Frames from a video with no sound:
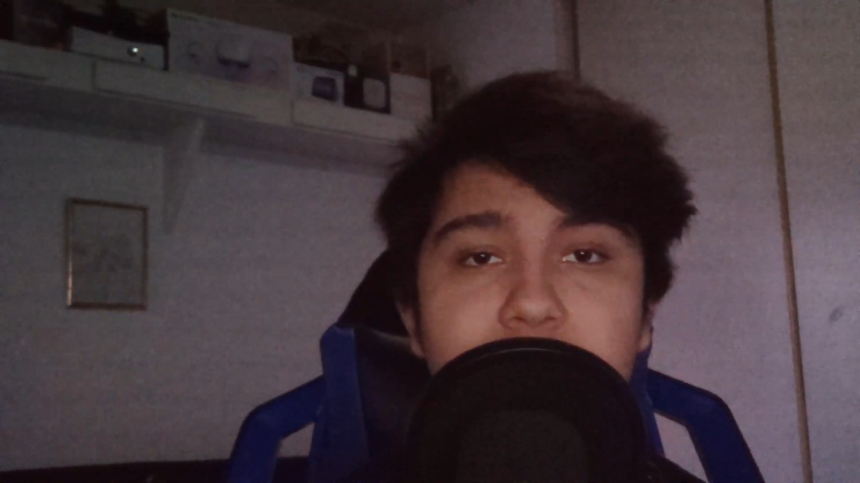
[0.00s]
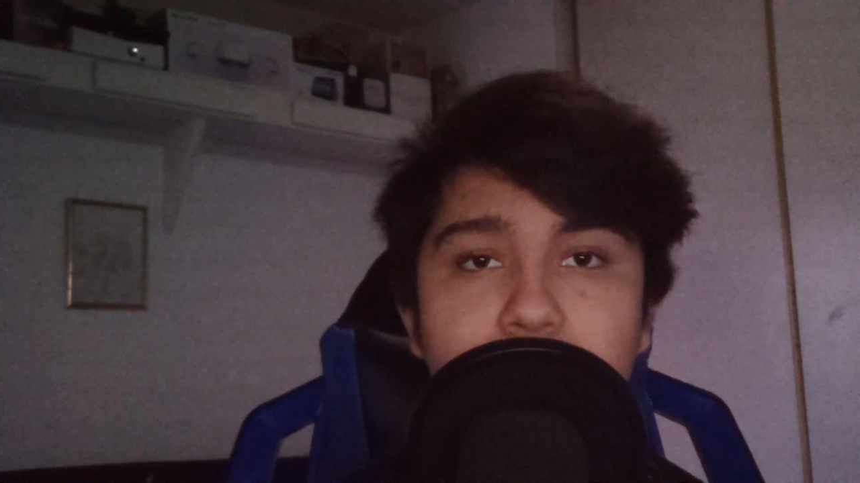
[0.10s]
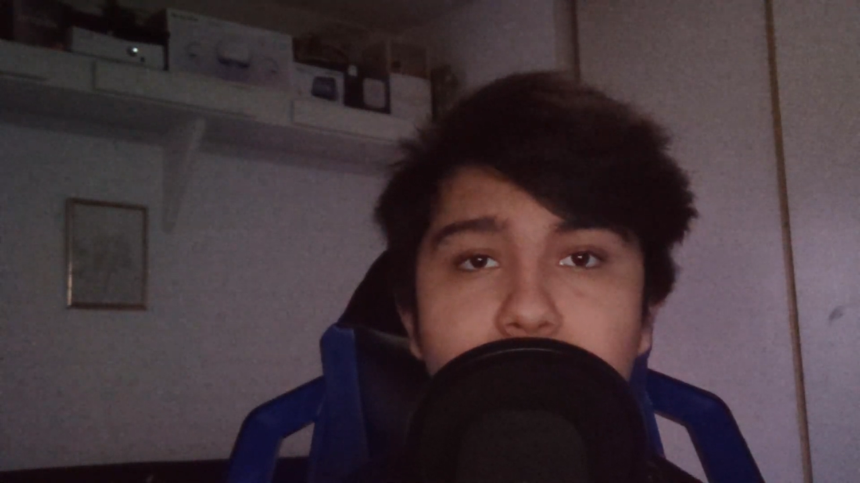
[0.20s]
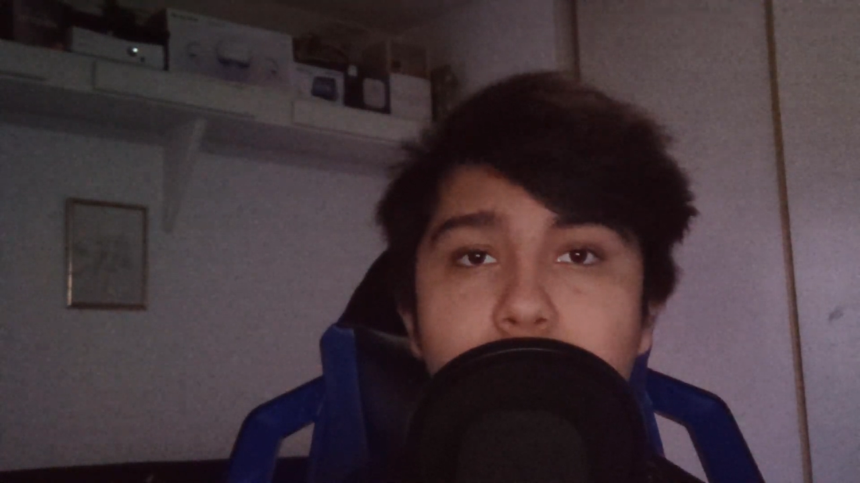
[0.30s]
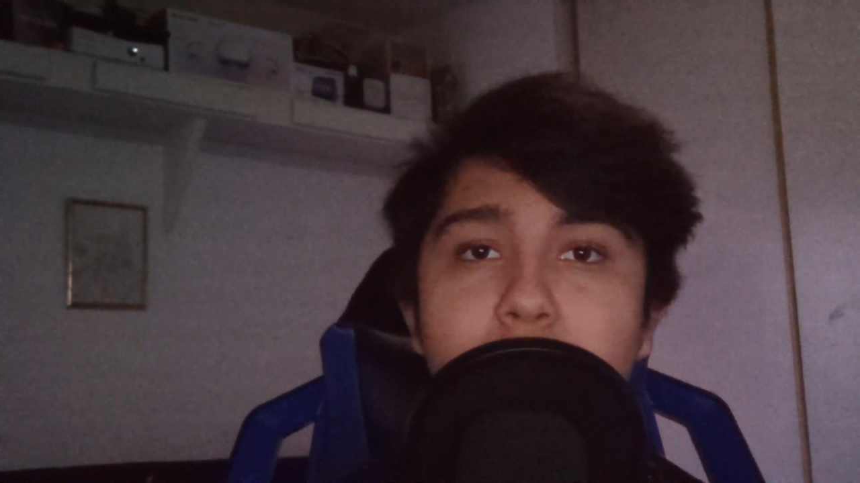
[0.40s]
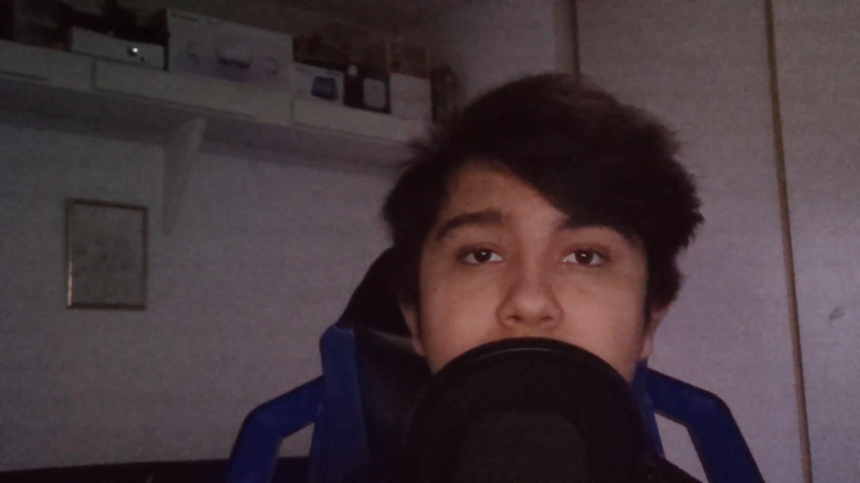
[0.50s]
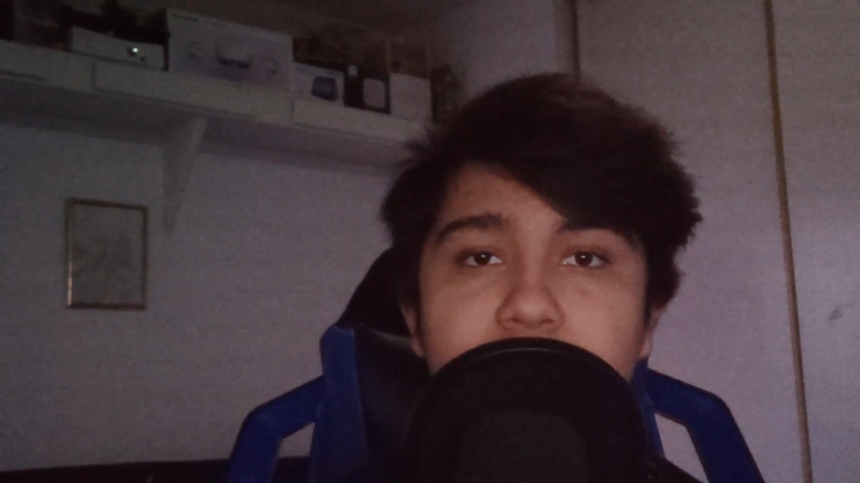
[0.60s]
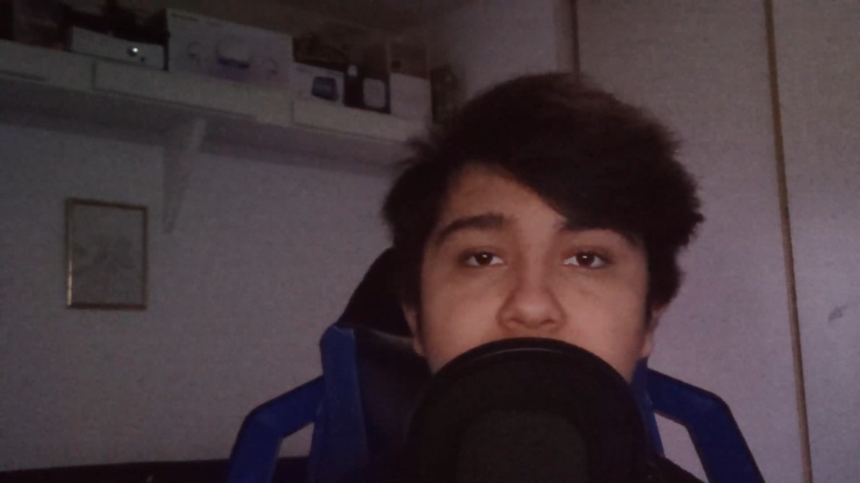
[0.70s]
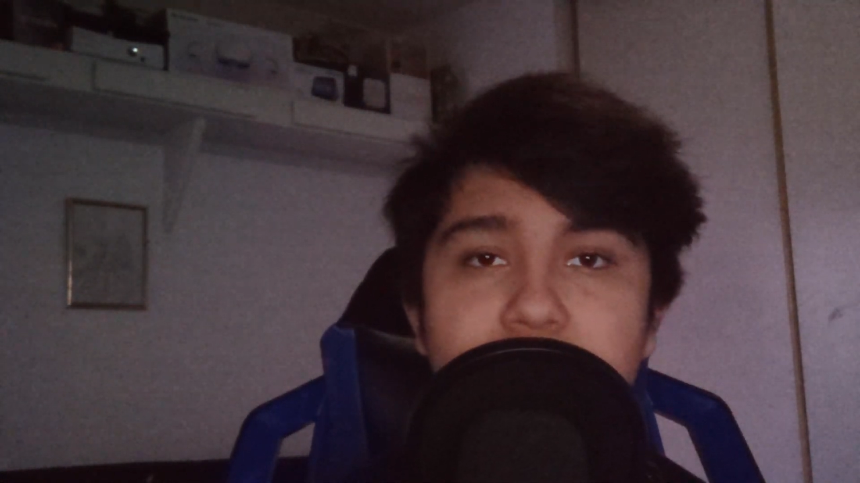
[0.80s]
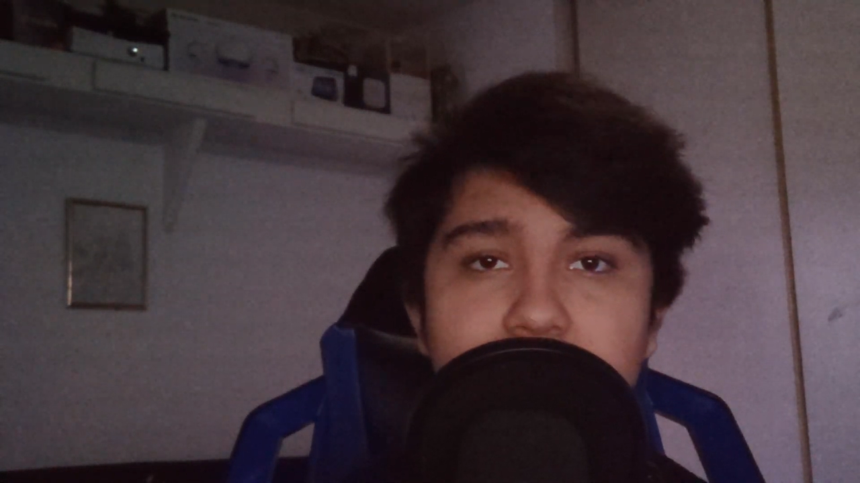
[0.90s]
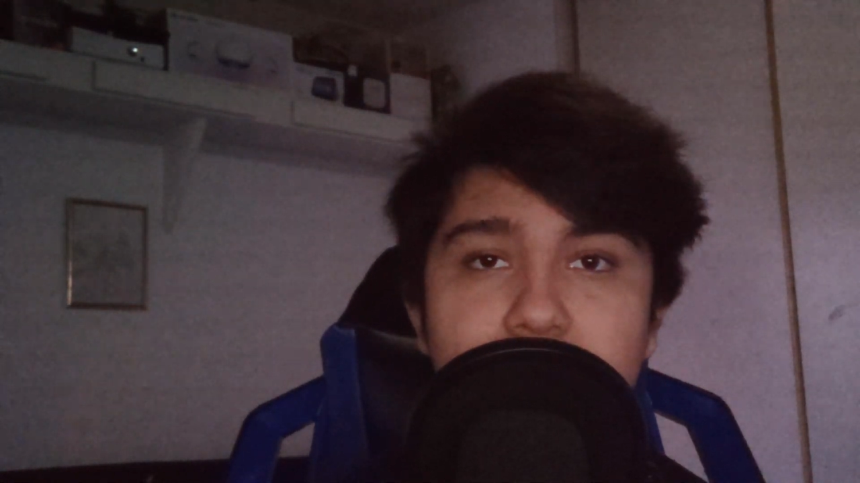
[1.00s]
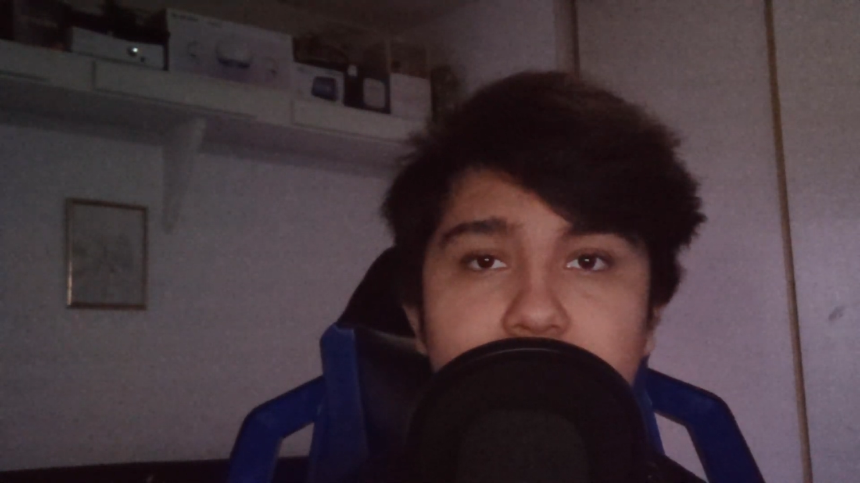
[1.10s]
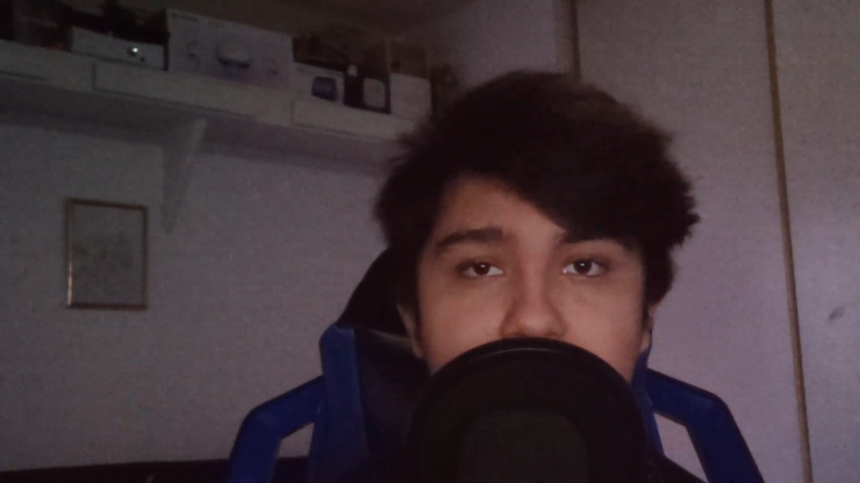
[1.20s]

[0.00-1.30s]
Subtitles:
quiet fan.